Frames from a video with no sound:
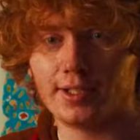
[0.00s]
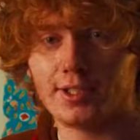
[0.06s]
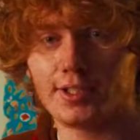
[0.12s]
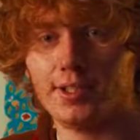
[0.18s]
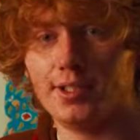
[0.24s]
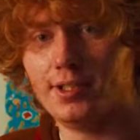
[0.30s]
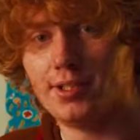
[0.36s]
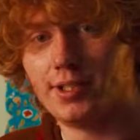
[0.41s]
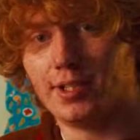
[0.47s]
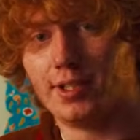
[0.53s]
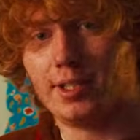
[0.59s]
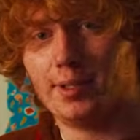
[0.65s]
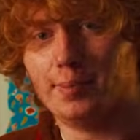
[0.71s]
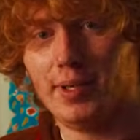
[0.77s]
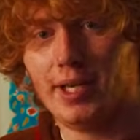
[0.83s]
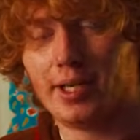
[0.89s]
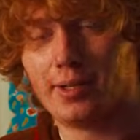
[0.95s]
sneezing in
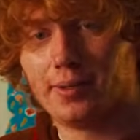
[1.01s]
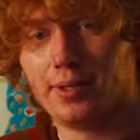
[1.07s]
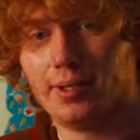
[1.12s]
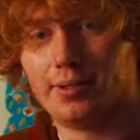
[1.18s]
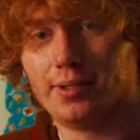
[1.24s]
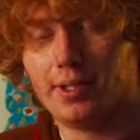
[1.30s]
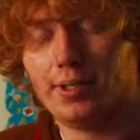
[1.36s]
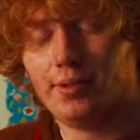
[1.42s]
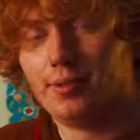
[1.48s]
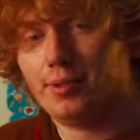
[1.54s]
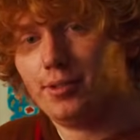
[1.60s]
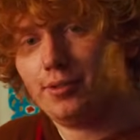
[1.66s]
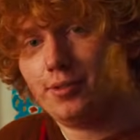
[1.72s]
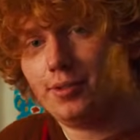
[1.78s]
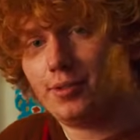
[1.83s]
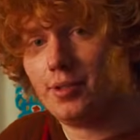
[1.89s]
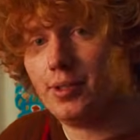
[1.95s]
the background. I don't know
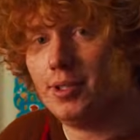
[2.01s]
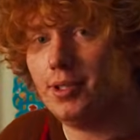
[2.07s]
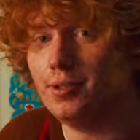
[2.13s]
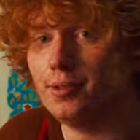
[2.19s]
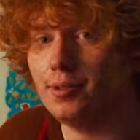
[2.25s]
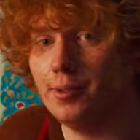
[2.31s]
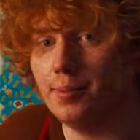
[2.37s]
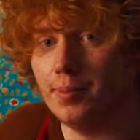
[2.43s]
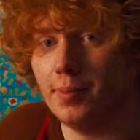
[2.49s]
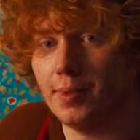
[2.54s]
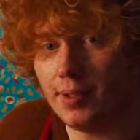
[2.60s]
if you can hear him.